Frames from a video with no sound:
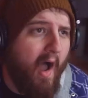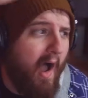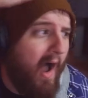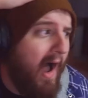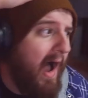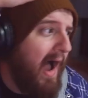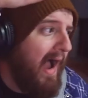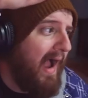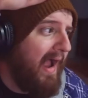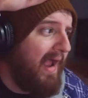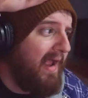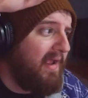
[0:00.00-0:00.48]

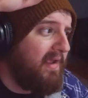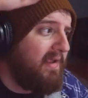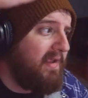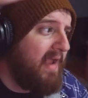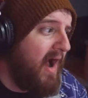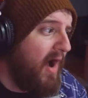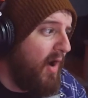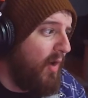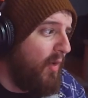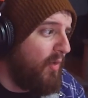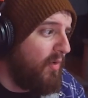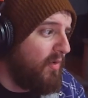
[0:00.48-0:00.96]
All right,
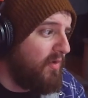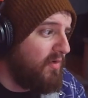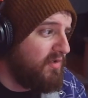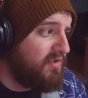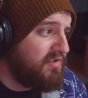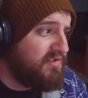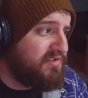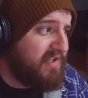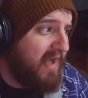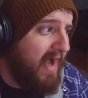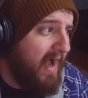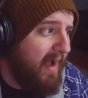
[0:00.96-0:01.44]
yo,
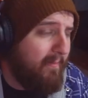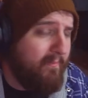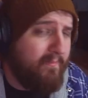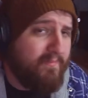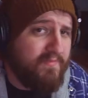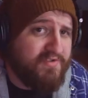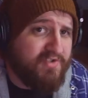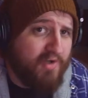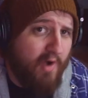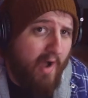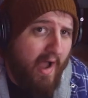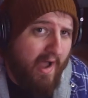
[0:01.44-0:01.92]

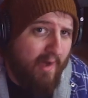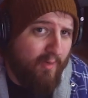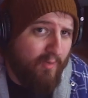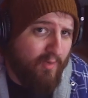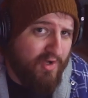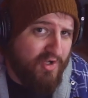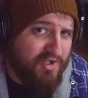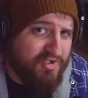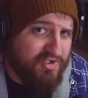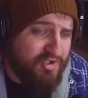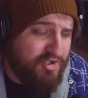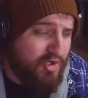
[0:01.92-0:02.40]
sup. So I
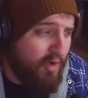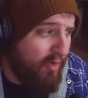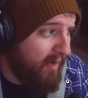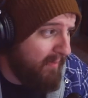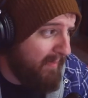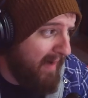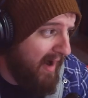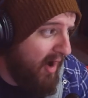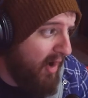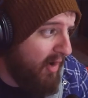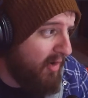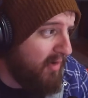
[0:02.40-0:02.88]
was
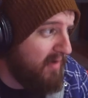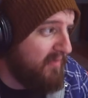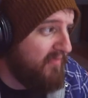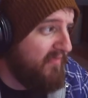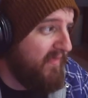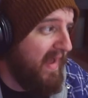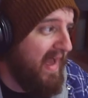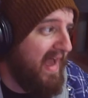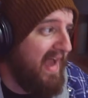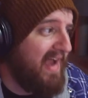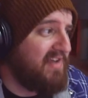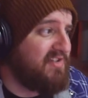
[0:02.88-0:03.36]
doing my
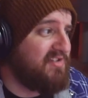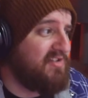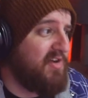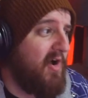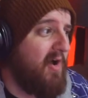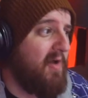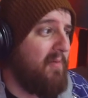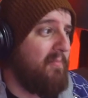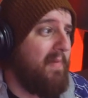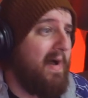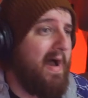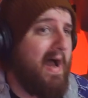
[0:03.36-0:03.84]
artifacts
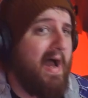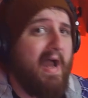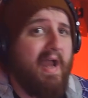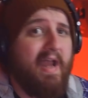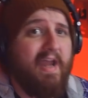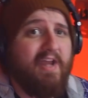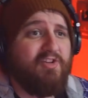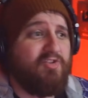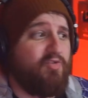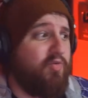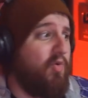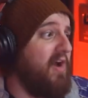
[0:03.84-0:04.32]
on
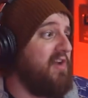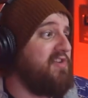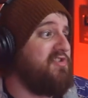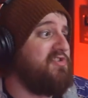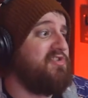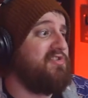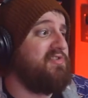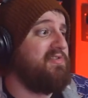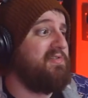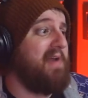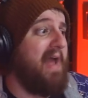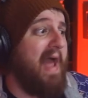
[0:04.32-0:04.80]
my
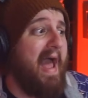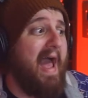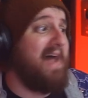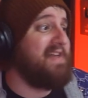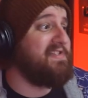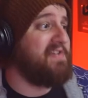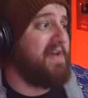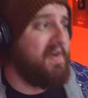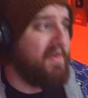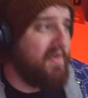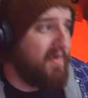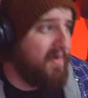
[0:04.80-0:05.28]
Twitch,
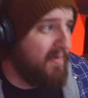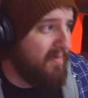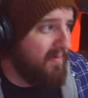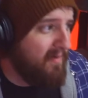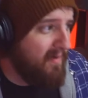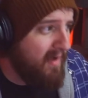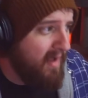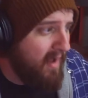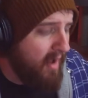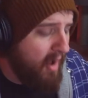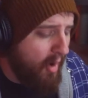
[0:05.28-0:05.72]
as I do.